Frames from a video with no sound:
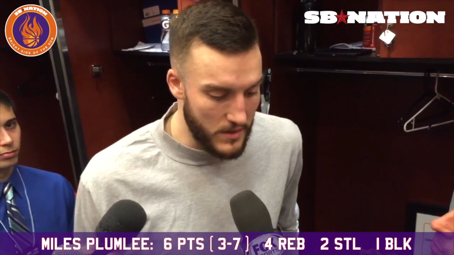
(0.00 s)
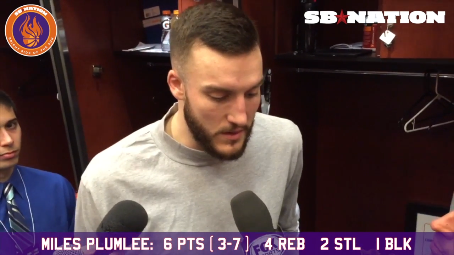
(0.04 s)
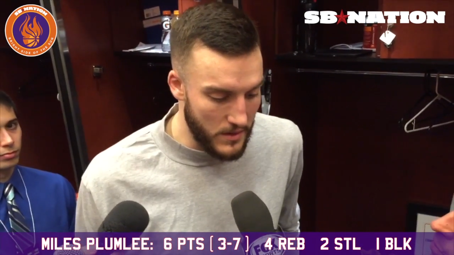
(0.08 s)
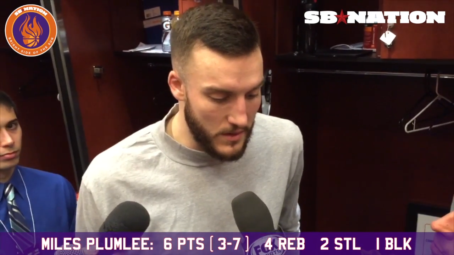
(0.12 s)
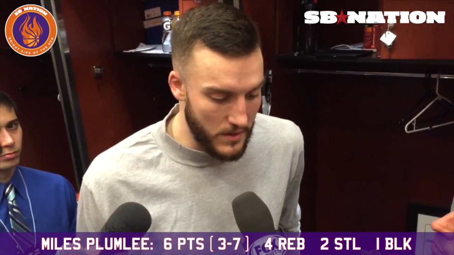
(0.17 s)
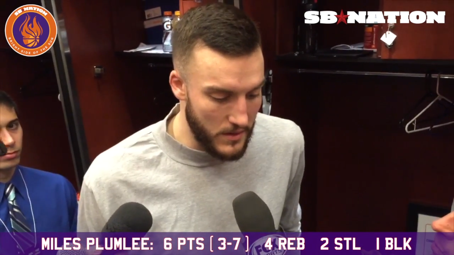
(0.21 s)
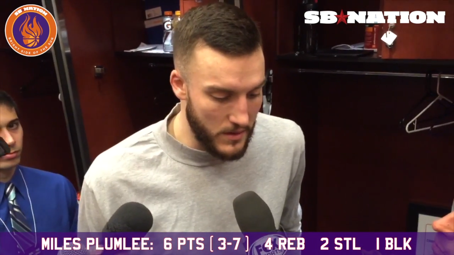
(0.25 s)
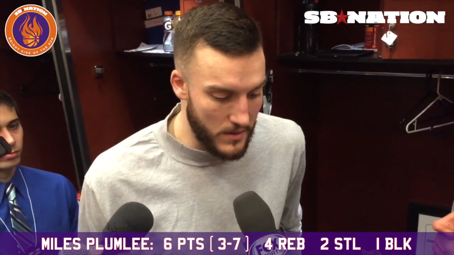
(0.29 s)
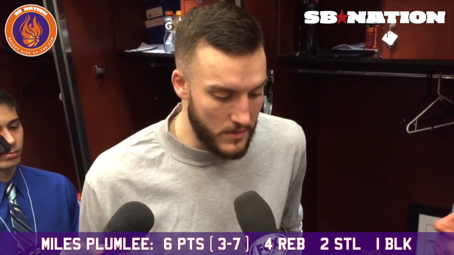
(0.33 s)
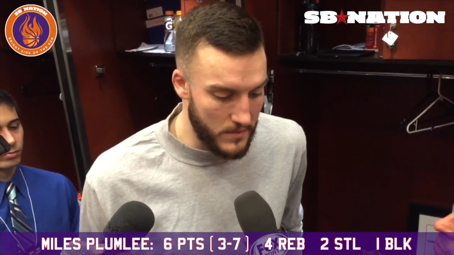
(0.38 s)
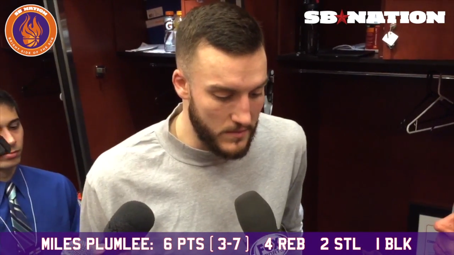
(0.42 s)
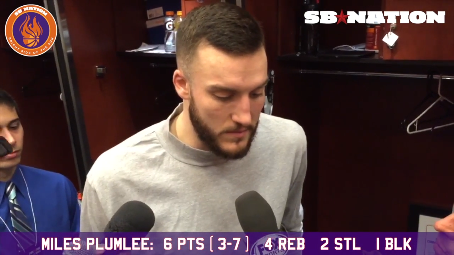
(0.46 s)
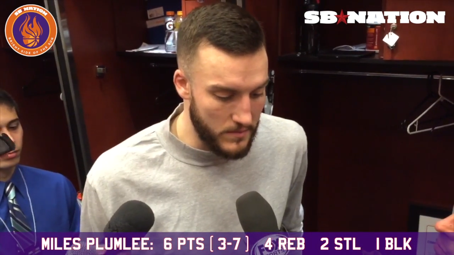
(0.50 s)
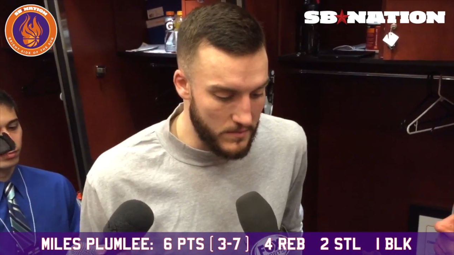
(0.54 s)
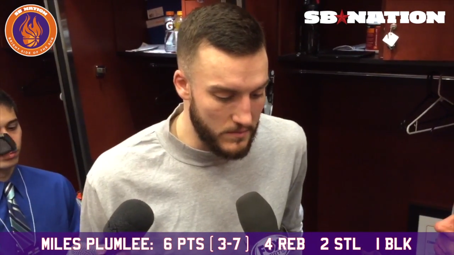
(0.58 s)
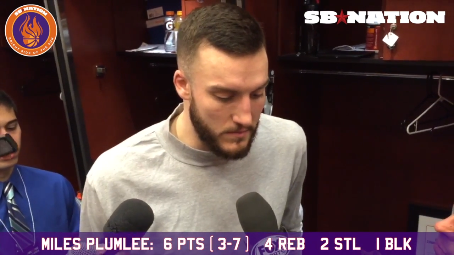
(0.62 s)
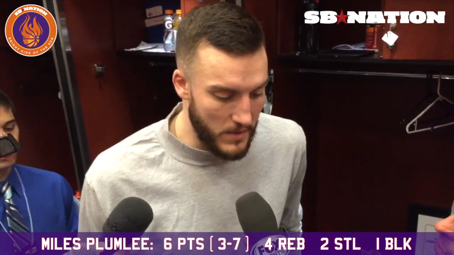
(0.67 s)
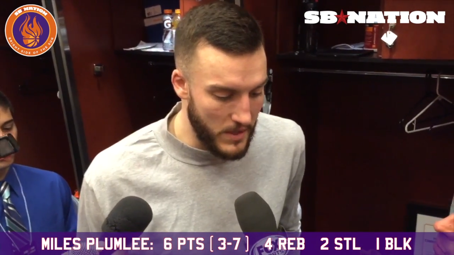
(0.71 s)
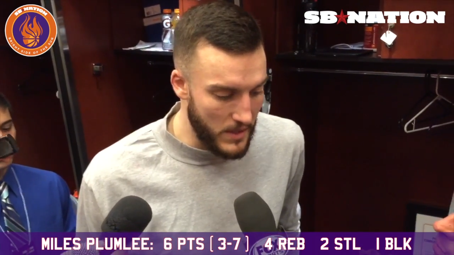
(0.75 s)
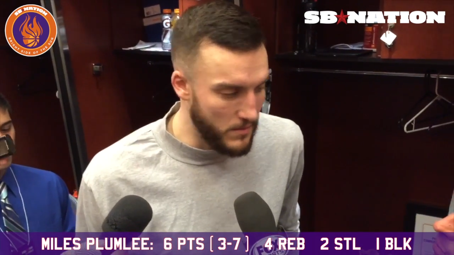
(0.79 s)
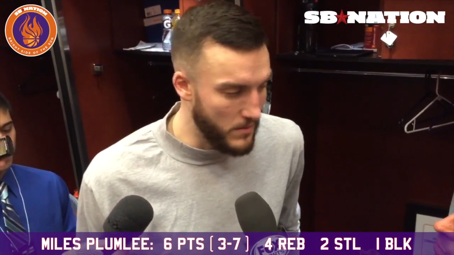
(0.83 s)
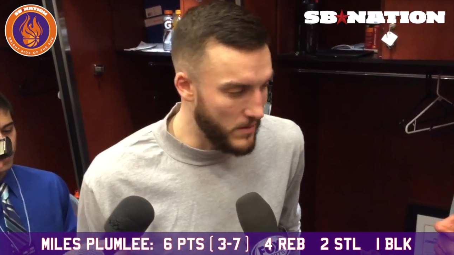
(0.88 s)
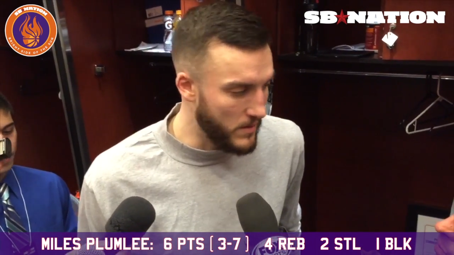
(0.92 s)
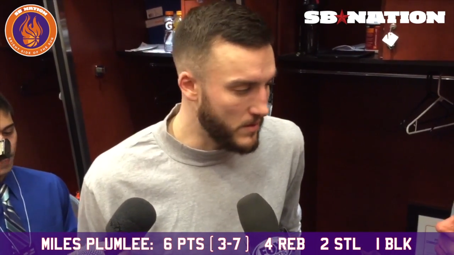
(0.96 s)
um,
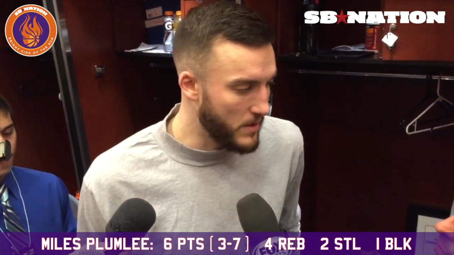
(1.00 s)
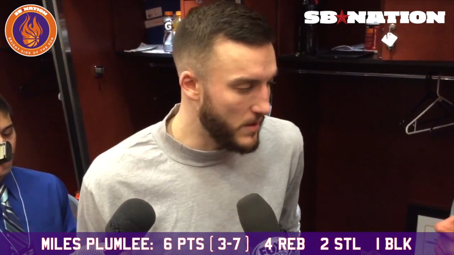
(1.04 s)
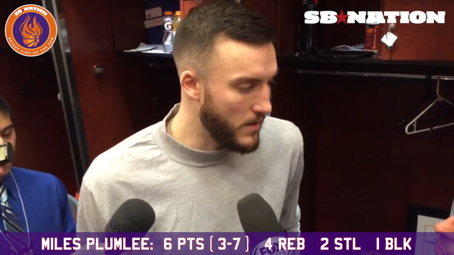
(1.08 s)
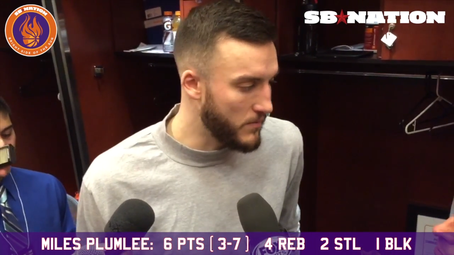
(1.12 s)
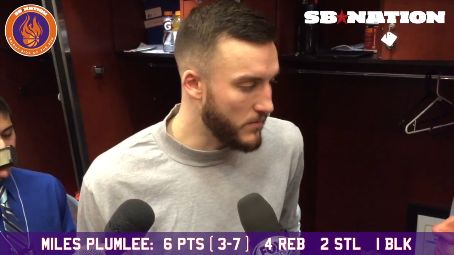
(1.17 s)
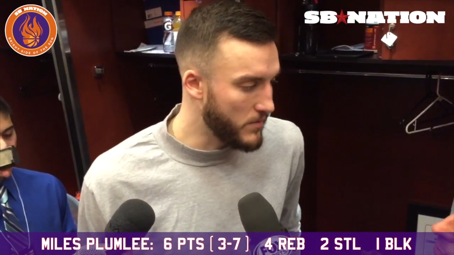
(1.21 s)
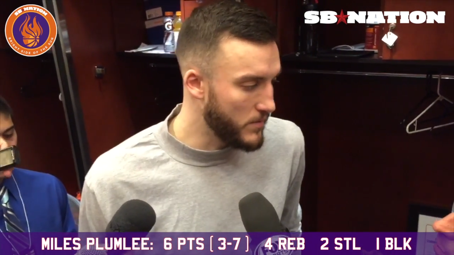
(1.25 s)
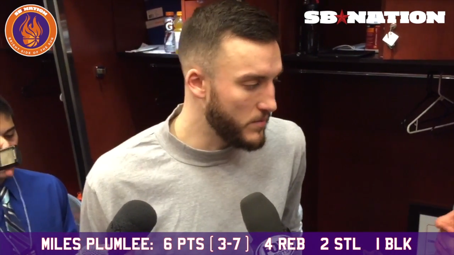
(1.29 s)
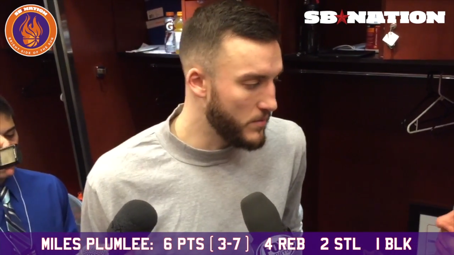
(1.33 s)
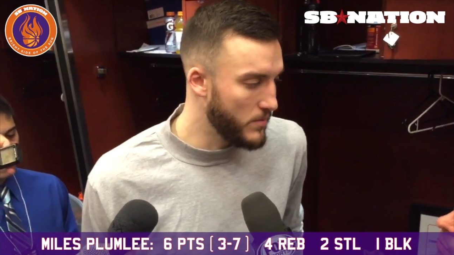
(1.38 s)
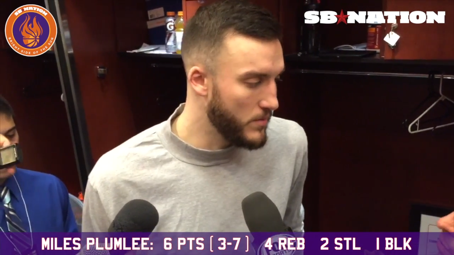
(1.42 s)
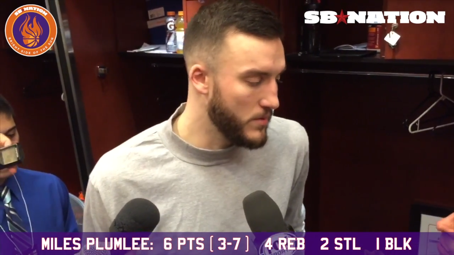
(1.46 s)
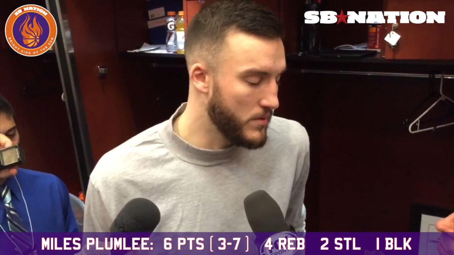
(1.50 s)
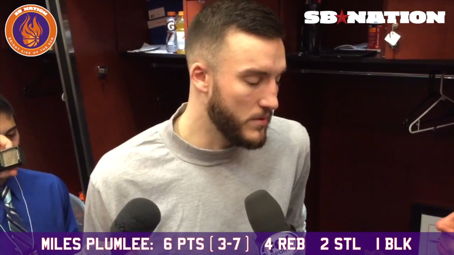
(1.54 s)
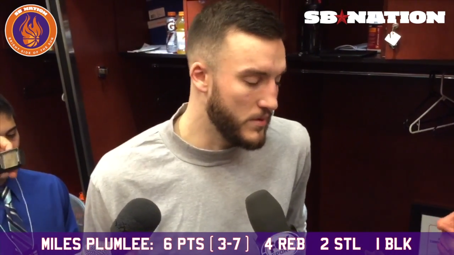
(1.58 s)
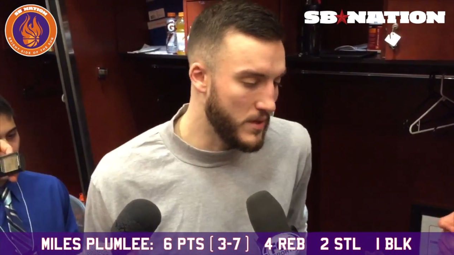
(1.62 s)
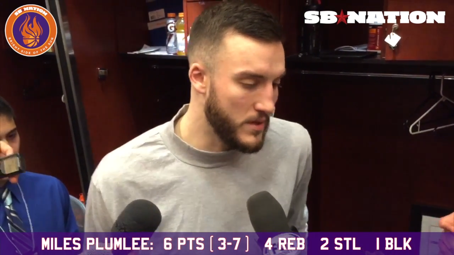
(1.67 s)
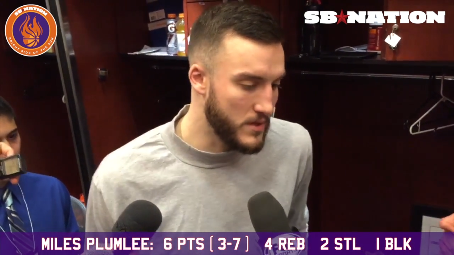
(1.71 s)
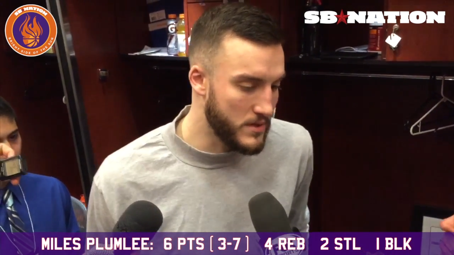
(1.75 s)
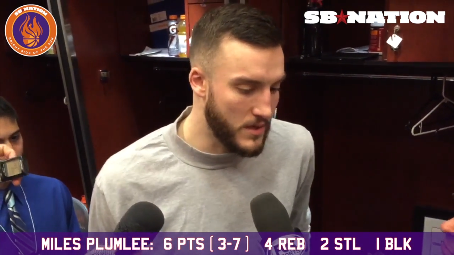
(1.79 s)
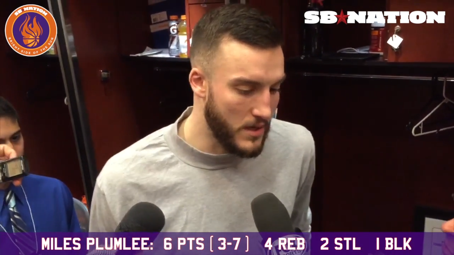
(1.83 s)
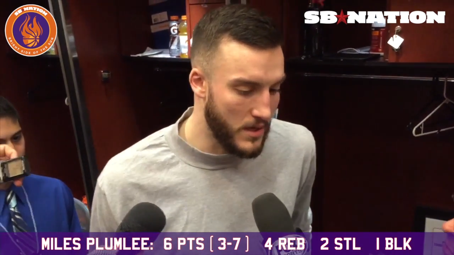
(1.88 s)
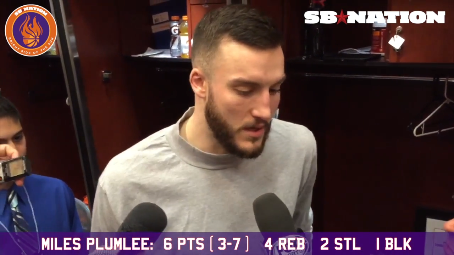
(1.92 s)
made them uncomfortable, and that's